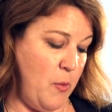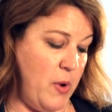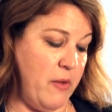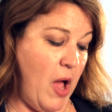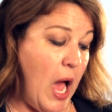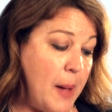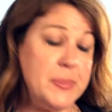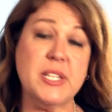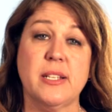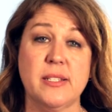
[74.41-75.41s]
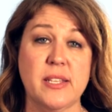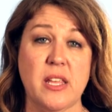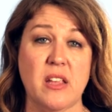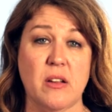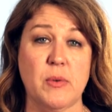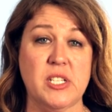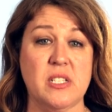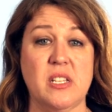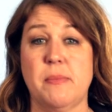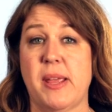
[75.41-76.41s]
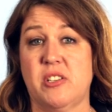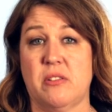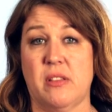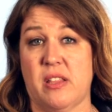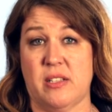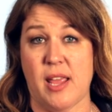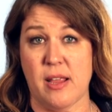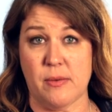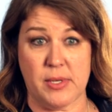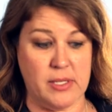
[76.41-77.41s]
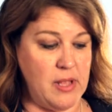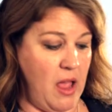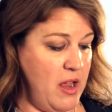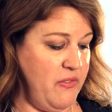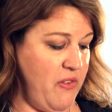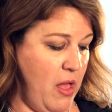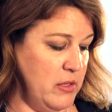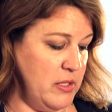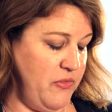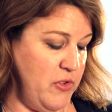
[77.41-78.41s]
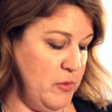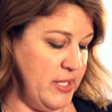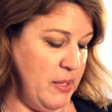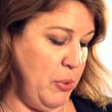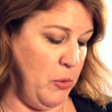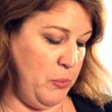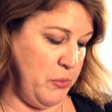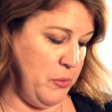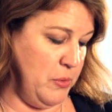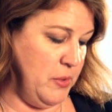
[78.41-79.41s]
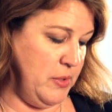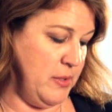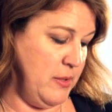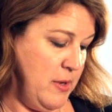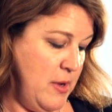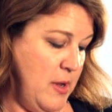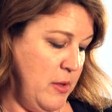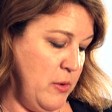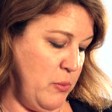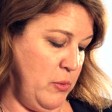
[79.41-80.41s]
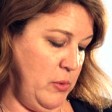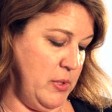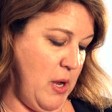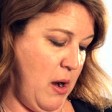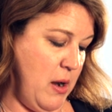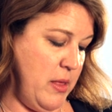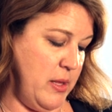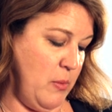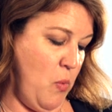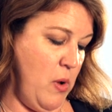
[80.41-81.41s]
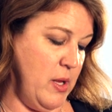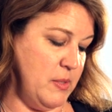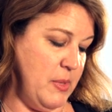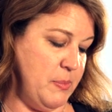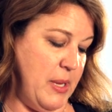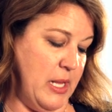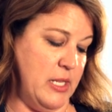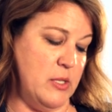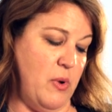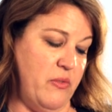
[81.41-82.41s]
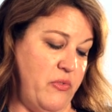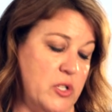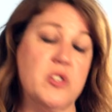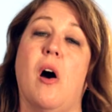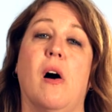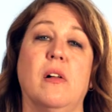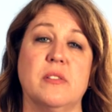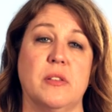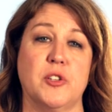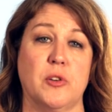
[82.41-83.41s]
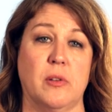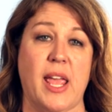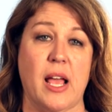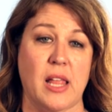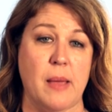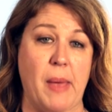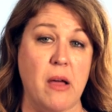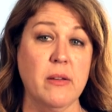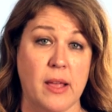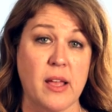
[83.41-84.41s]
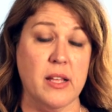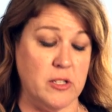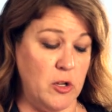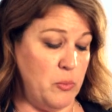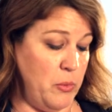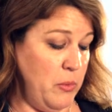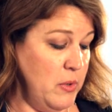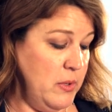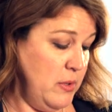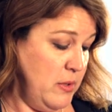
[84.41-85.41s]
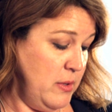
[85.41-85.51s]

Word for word: We have options here. We just need to make sure that the tank we designed follows a few simple rules. The rules are that the walls must be at least one foot tall so the turtle can't climb out. It's a good rule.